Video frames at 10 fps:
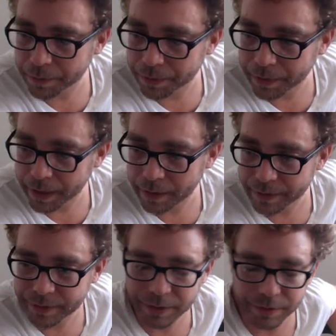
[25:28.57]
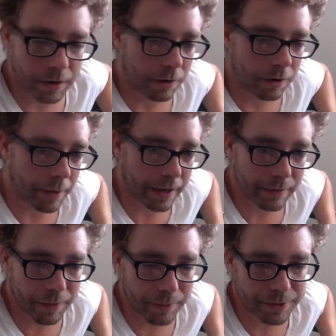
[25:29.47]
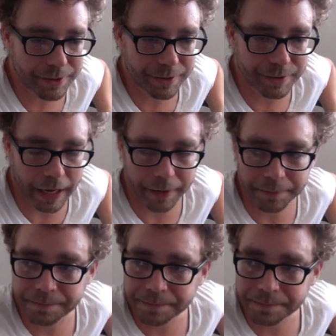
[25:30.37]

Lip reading: to play this season. Oh, man, that was just sad.